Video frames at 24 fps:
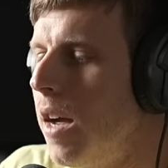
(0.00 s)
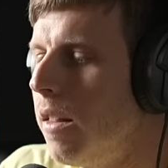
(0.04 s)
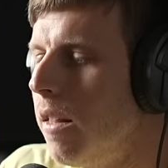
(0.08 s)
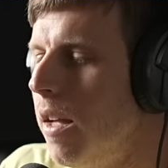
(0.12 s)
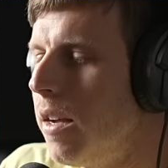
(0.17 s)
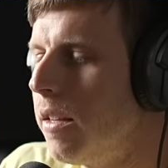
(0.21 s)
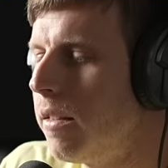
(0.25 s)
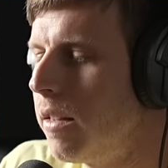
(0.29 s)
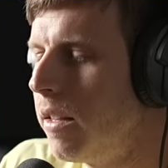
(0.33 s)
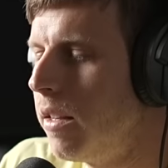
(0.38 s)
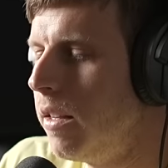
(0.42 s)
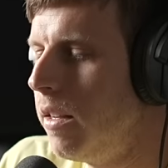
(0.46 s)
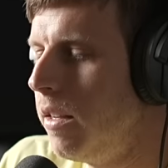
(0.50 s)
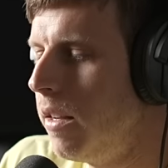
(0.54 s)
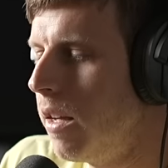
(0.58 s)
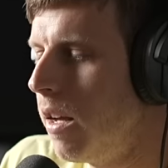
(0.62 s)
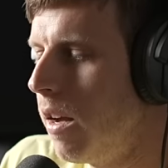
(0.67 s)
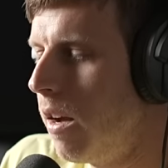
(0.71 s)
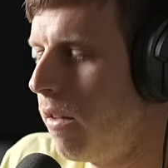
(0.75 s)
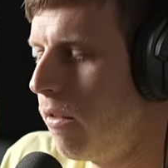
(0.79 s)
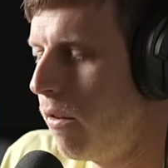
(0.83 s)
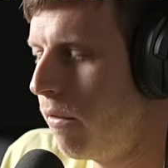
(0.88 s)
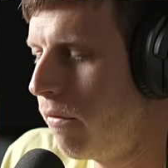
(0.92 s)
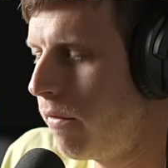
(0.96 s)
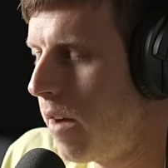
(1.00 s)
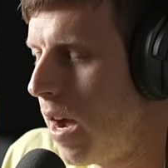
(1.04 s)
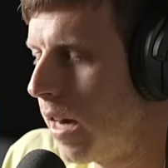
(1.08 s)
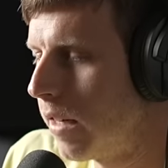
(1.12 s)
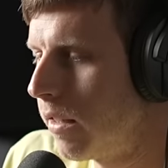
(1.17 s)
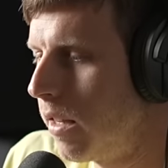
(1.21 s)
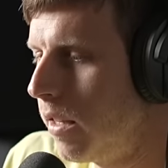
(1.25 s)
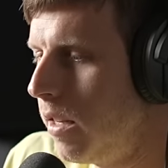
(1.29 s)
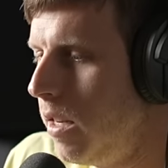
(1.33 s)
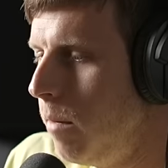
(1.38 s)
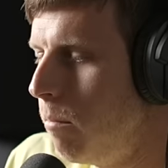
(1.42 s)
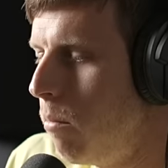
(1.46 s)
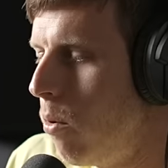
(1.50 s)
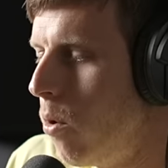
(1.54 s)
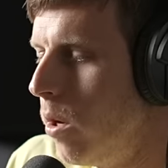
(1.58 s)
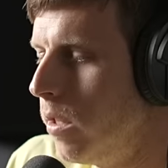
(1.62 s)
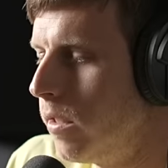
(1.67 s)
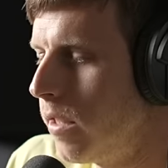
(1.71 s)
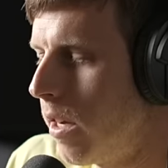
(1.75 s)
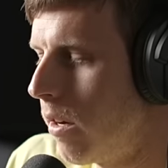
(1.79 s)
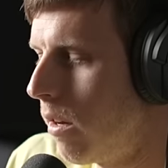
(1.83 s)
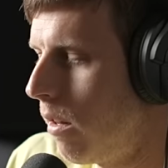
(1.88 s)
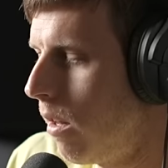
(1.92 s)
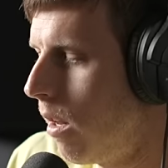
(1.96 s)
I, like the the fact that he
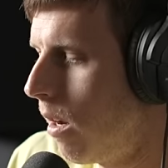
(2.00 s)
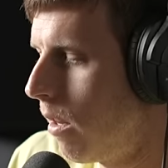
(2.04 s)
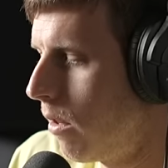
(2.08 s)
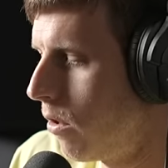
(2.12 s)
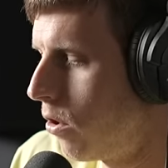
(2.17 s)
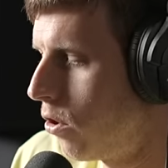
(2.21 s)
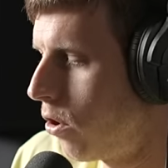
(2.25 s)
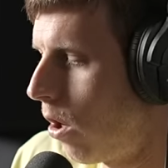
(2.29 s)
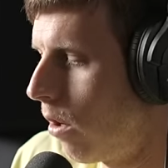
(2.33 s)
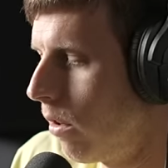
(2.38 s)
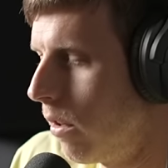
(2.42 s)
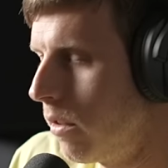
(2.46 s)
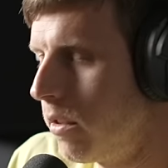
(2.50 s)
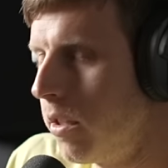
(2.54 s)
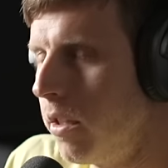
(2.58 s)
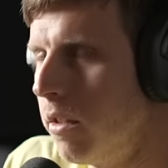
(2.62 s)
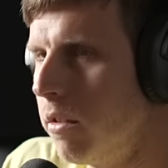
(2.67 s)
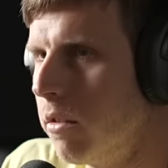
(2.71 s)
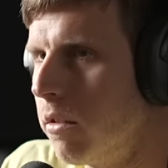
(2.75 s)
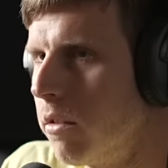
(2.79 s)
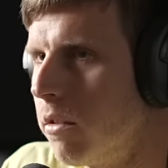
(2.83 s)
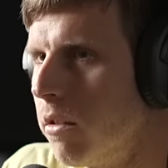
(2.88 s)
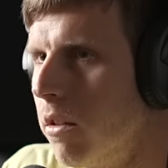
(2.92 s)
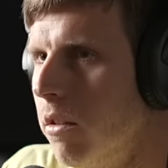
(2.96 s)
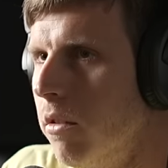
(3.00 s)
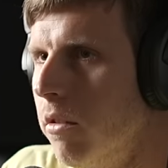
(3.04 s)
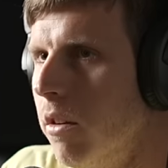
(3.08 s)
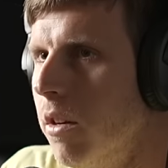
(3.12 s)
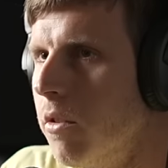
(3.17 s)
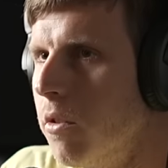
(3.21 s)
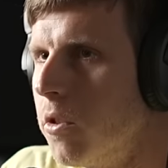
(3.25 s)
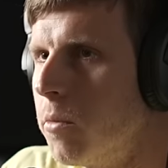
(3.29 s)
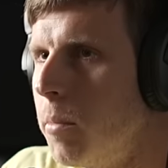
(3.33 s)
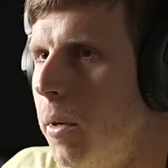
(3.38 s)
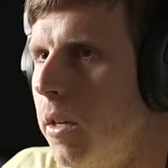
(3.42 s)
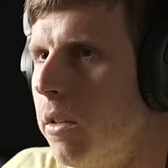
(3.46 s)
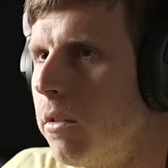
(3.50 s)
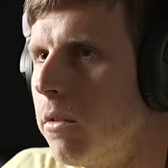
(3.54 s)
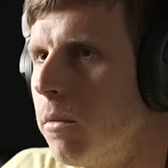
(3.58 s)
points out a lot of the charlatans. Yeah, I do. Space.